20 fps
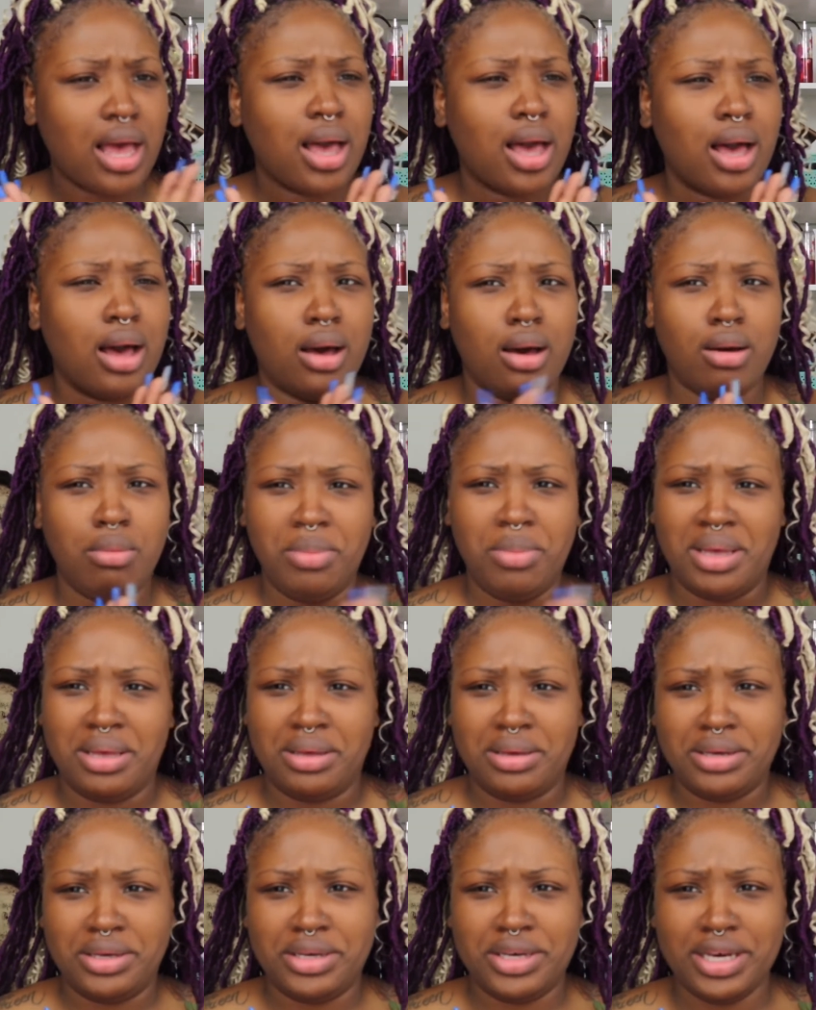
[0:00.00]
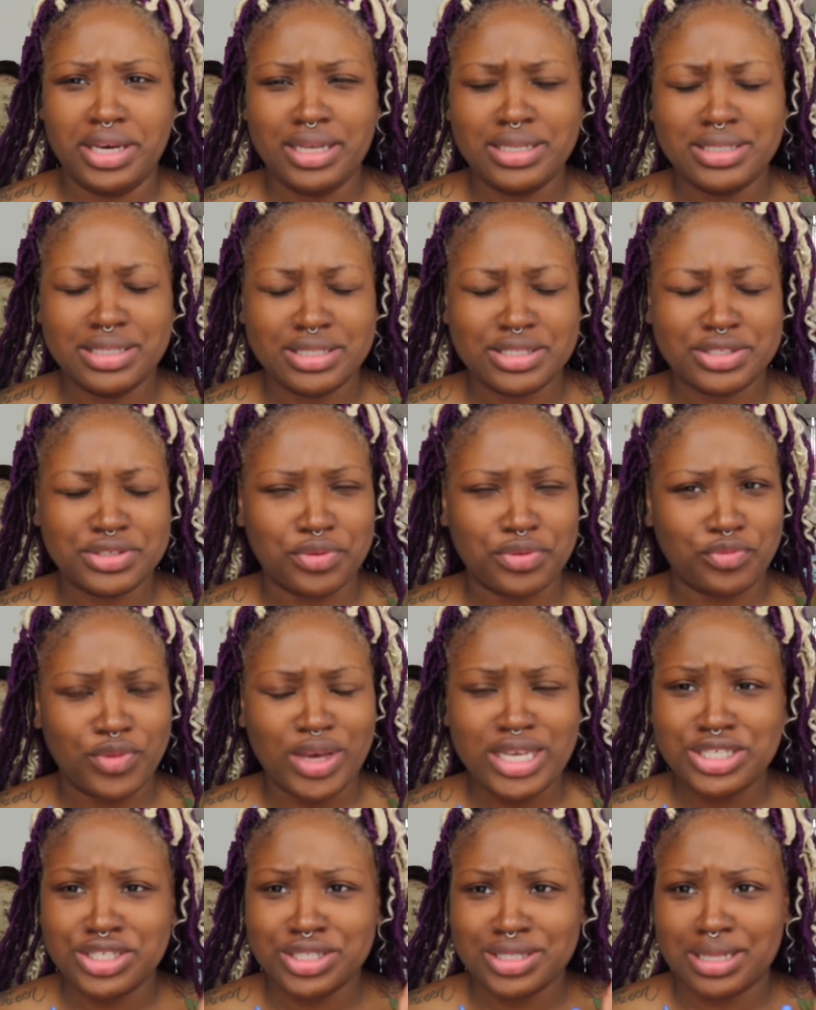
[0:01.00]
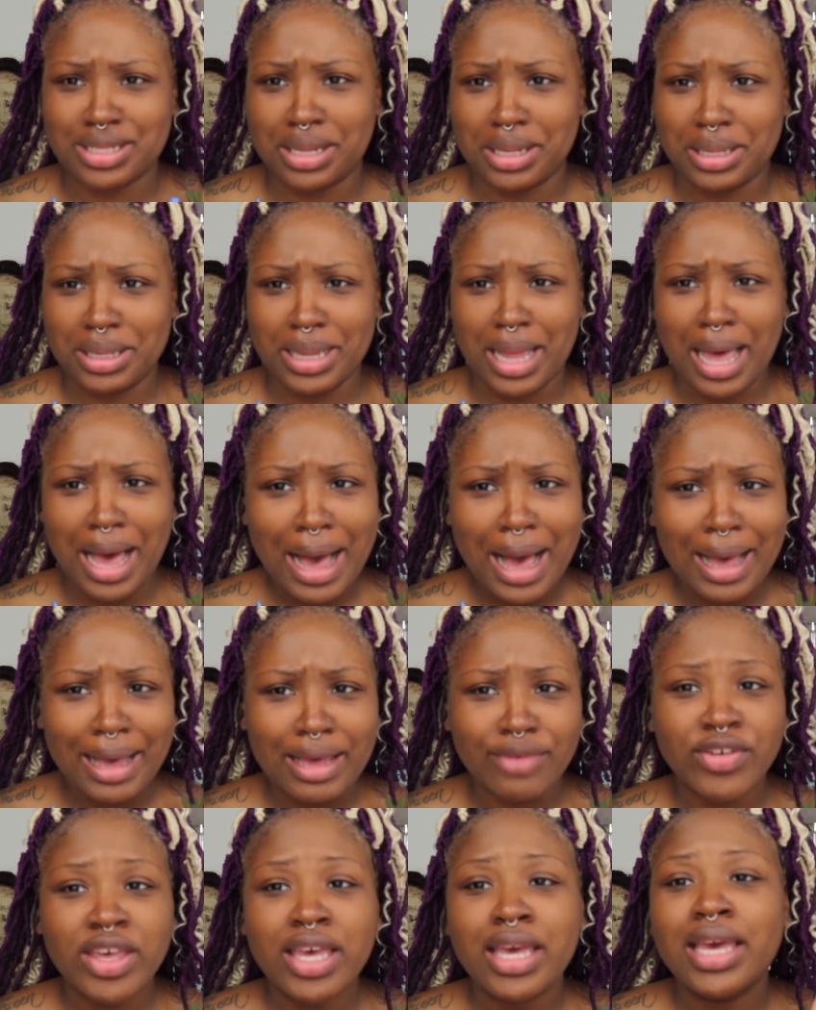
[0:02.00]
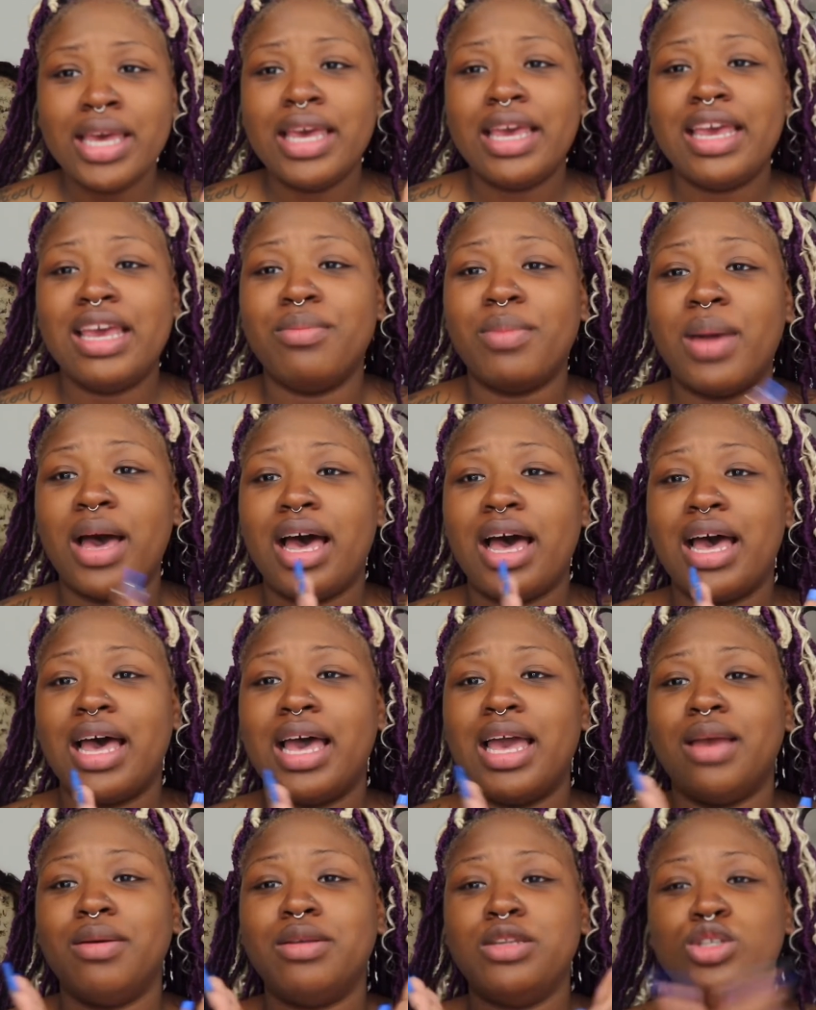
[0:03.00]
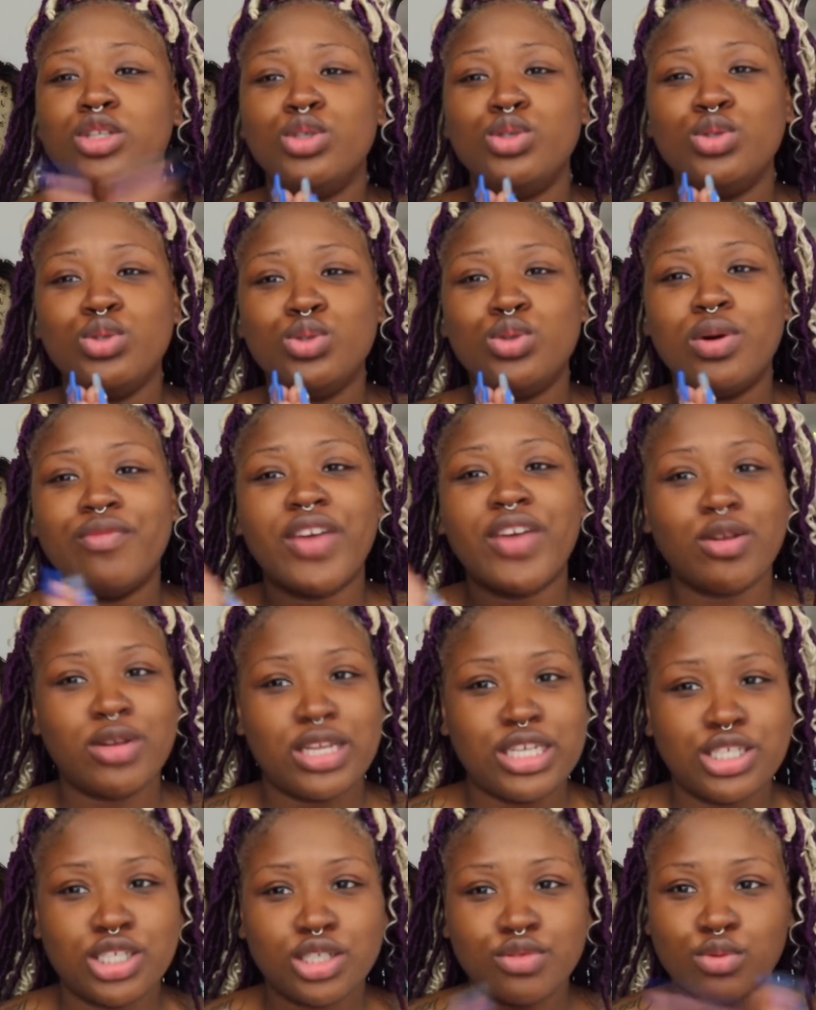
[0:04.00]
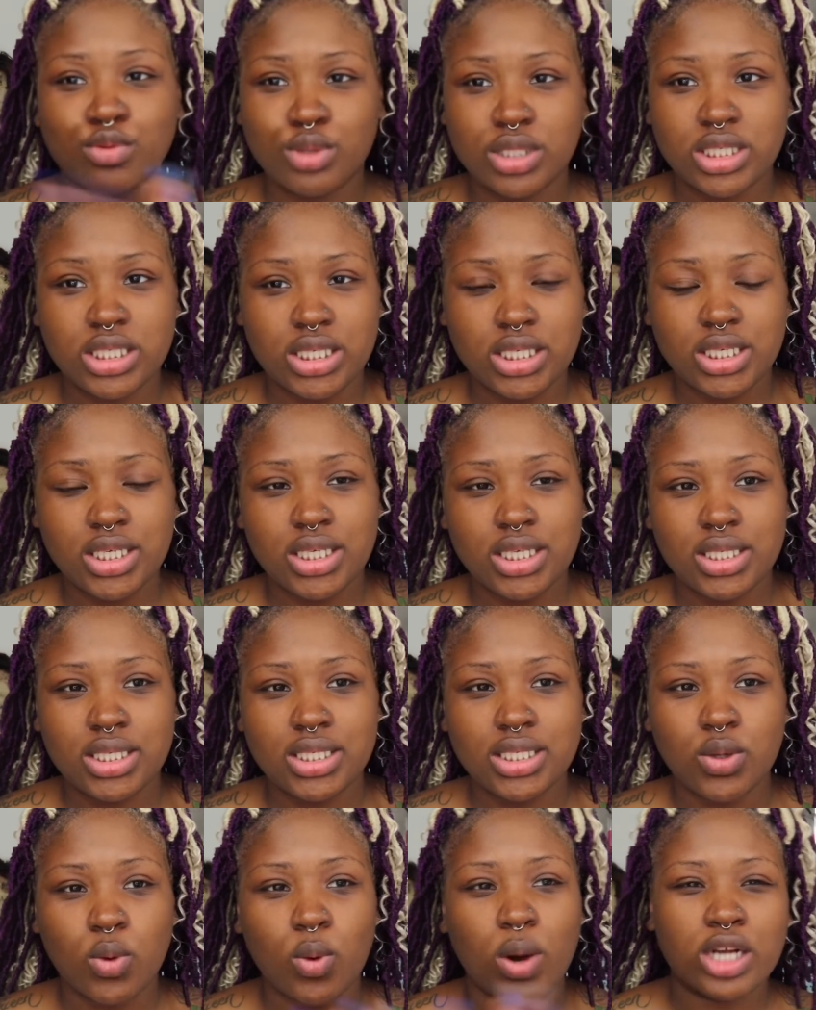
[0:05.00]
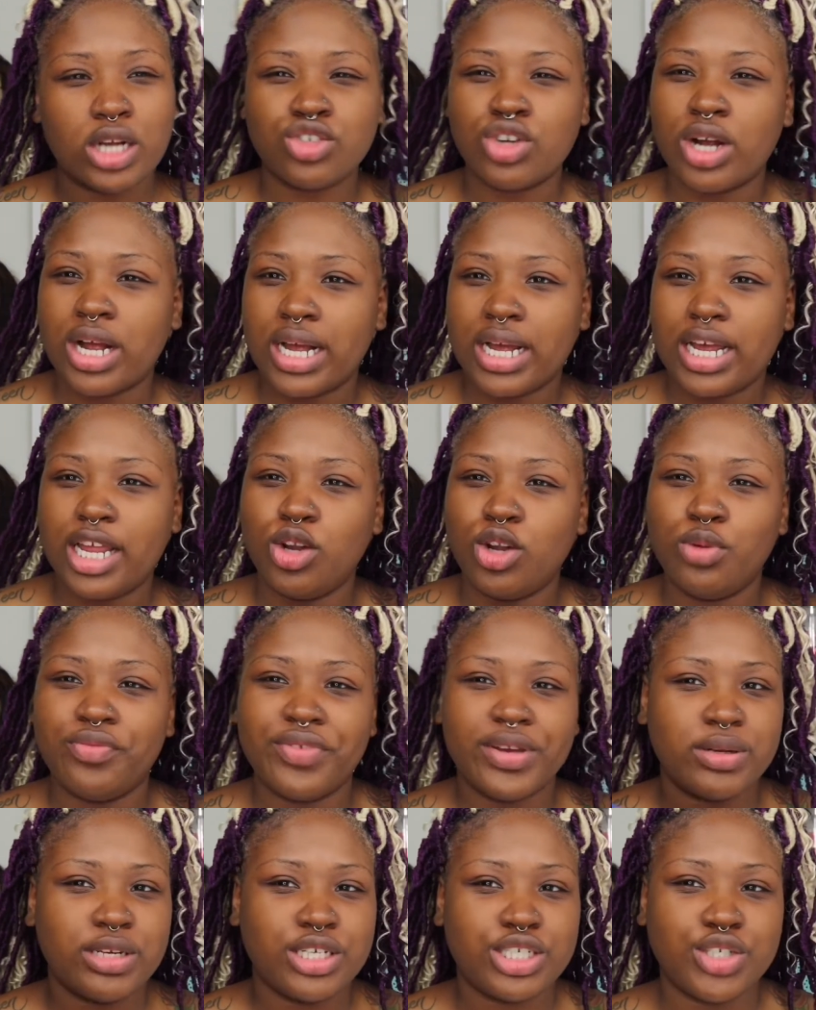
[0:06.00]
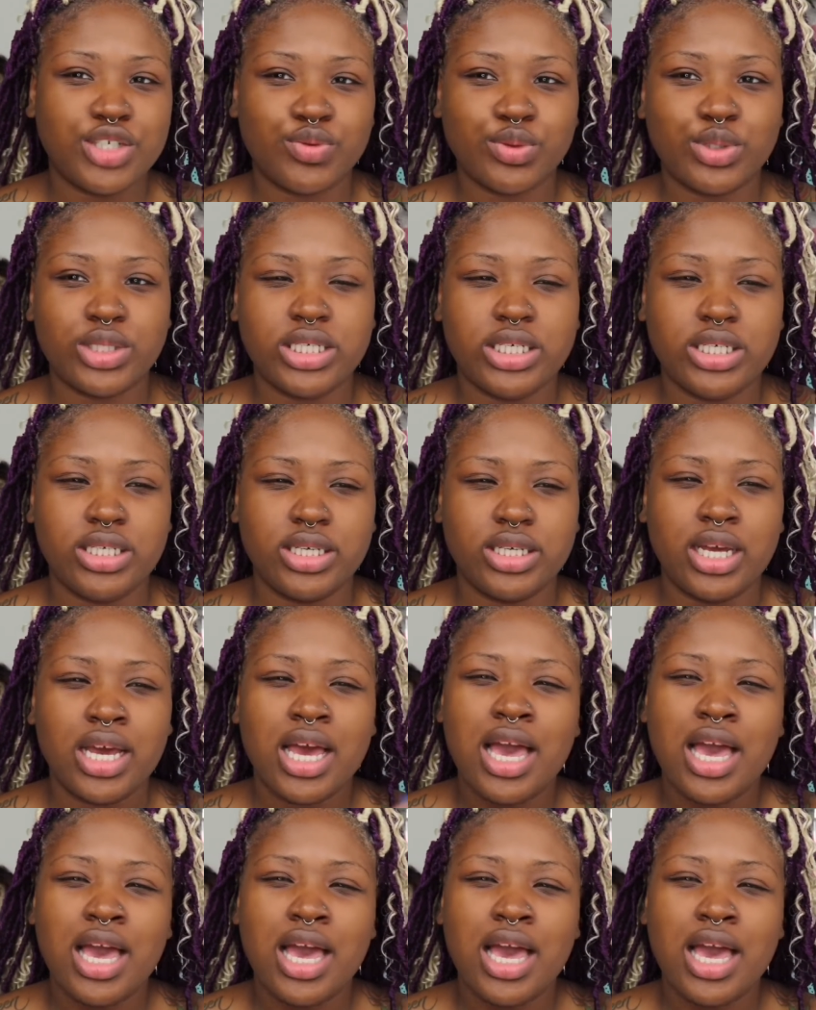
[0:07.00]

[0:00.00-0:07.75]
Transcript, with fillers: oh my goodness gracious alive in my new foundation routine or I try a new foundation routine